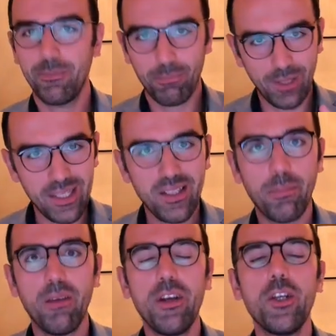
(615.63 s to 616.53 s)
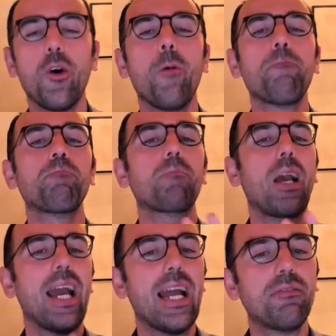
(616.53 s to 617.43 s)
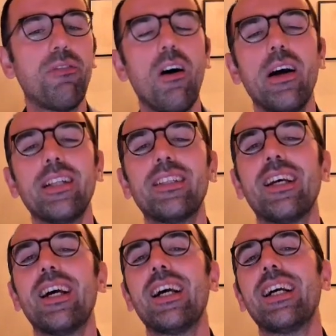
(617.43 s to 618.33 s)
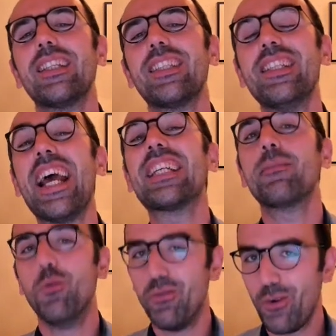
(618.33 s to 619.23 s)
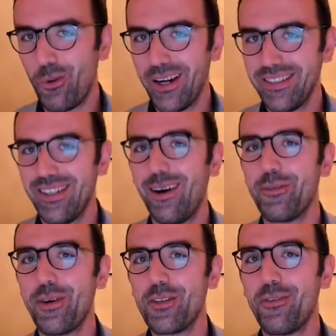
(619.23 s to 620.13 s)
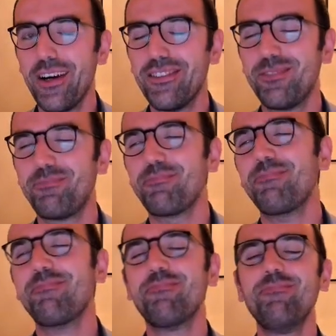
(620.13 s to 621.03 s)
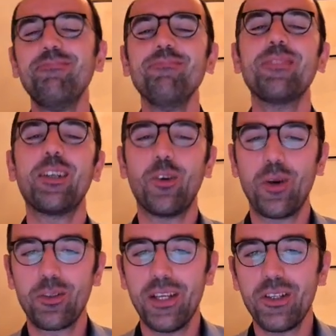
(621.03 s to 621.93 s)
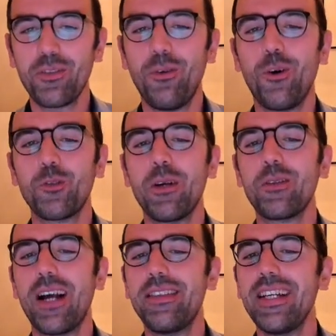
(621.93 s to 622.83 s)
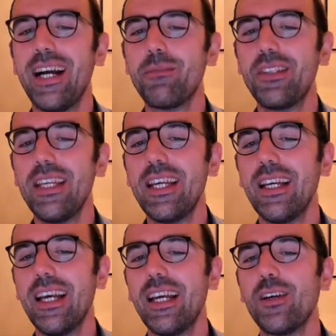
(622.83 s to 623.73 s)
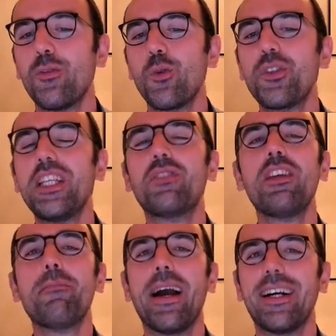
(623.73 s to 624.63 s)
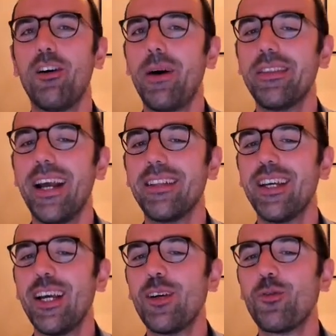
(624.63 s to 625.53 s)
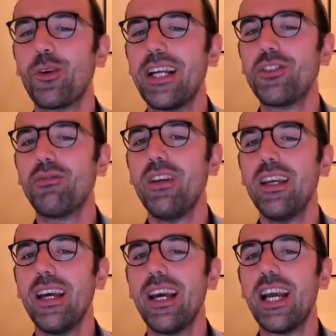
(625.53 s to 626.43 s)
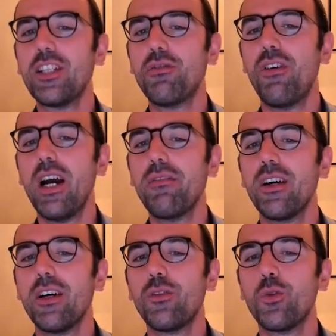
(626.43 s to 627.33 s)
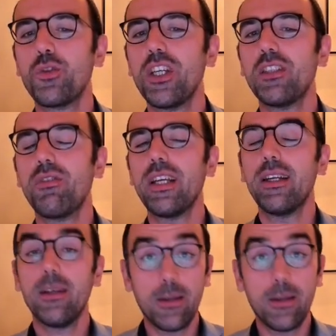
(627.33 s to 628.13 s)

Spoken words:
Please stop the video and find the next move for white after h5. Congratulations, folks, because I think I'm seeing rook g3 back. How about that? Rook h3, h5, rook g3.